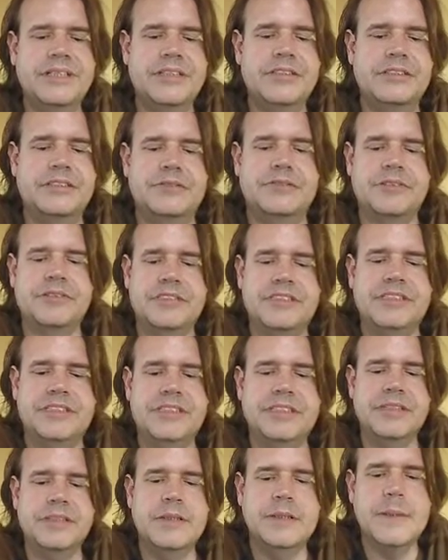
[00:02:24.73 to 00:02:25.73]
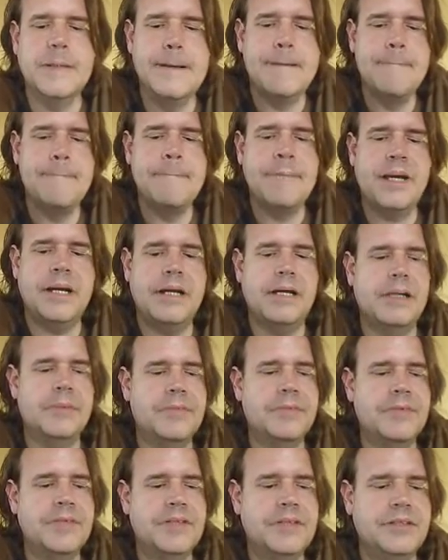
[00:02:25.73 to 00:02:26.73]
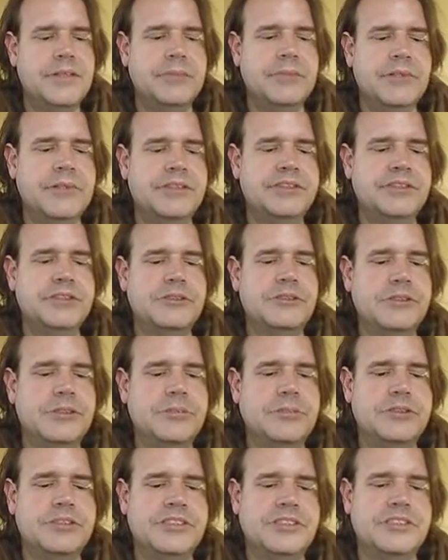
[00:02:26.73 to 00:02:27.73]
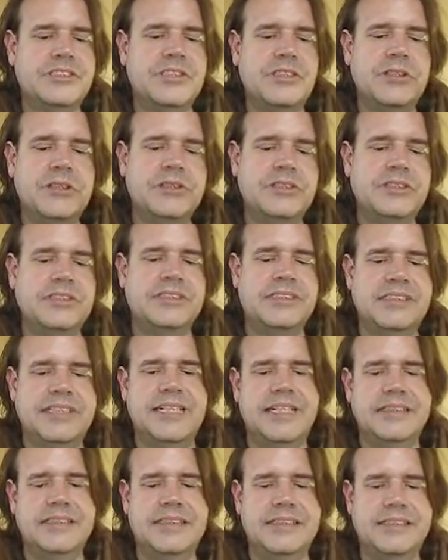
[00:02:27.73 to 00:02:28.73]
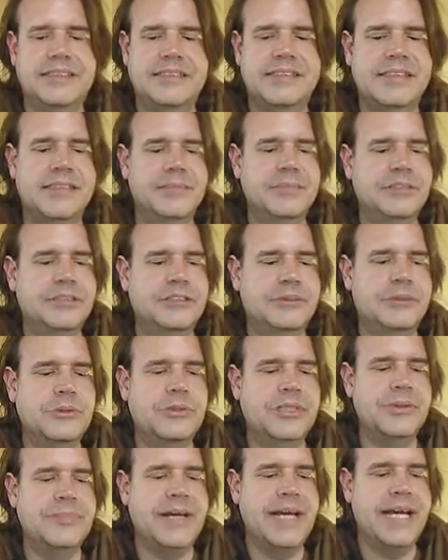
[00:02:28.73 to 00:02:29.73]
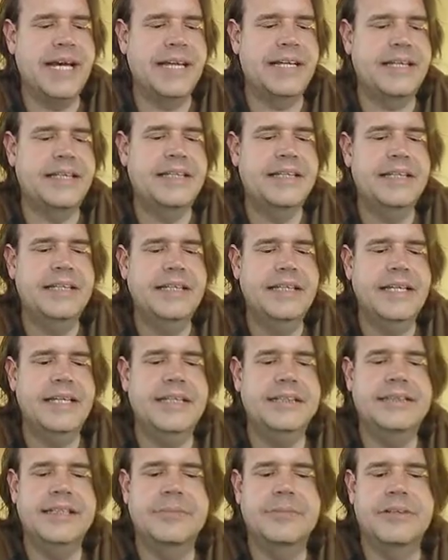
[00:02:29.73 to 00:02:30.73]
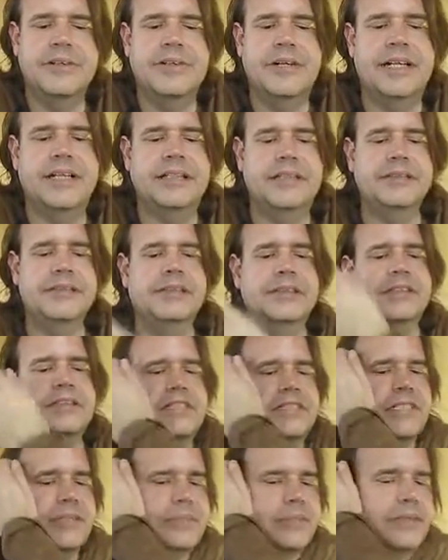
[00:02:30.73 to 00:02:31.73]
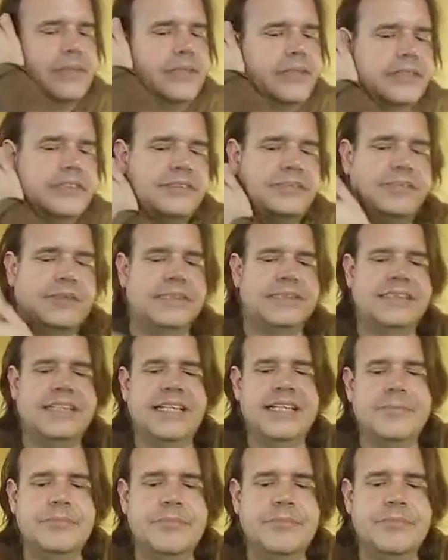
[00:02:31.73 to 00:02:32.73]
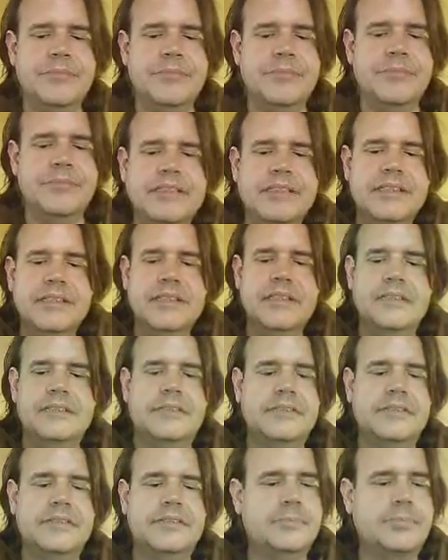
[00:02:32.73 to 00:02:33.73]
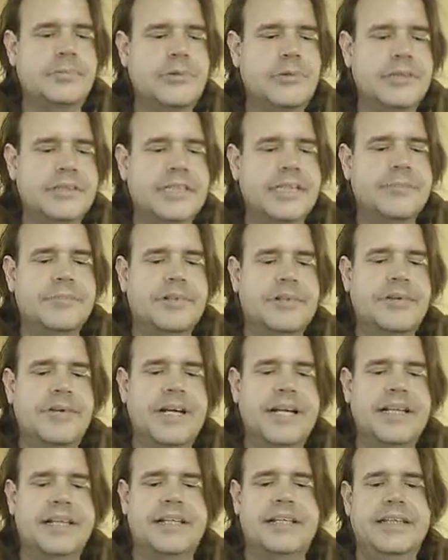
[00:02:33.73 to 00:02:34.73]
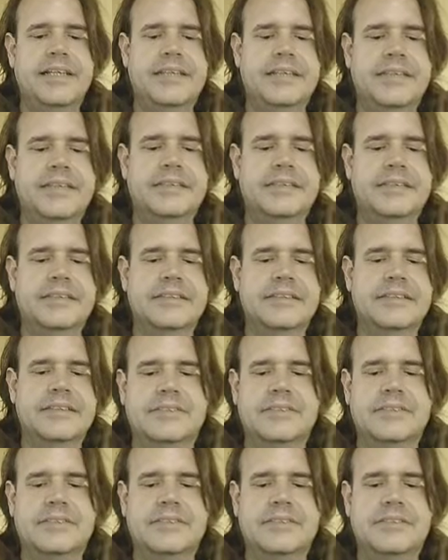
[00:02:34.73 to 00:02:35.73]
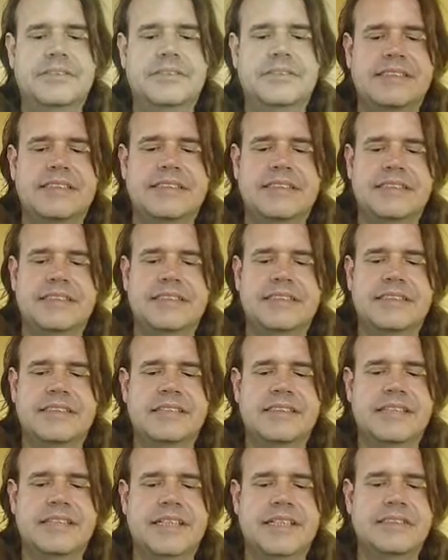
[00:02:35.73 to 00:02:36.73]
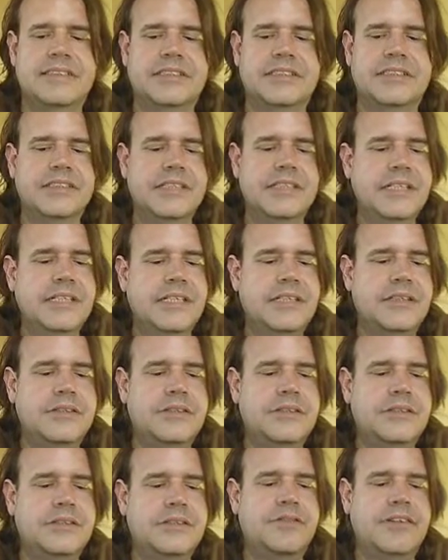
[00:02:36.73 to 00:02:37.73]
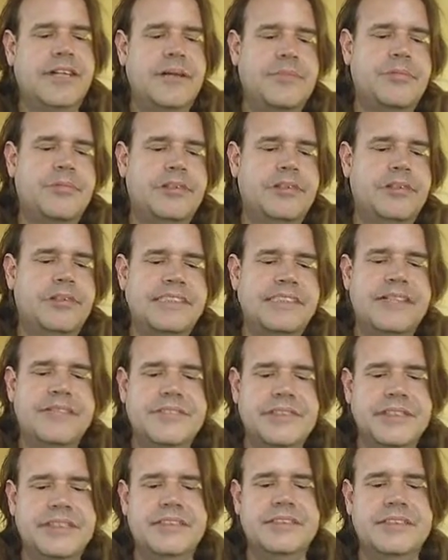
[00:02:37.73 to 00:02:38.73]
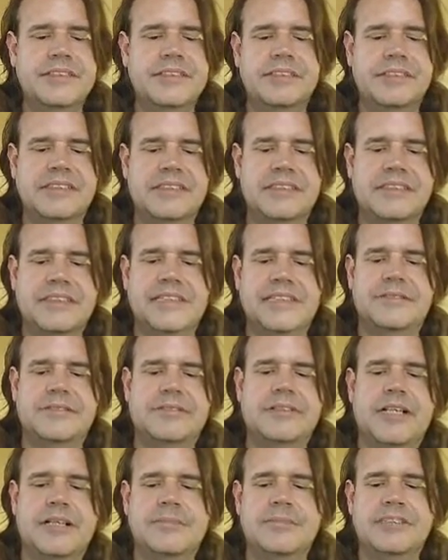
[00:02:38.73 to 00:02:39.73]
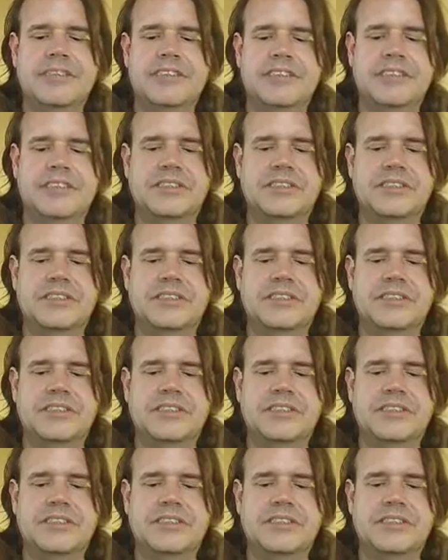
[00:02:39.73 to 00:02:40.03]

The merging group, which is closely tied to the Senate Majority PAC and Democratic leadership, spent $10 million to support Democratic candidates in the 2016 election, including 5.7 in unsuccessful opposition to Senator Pat Toomey,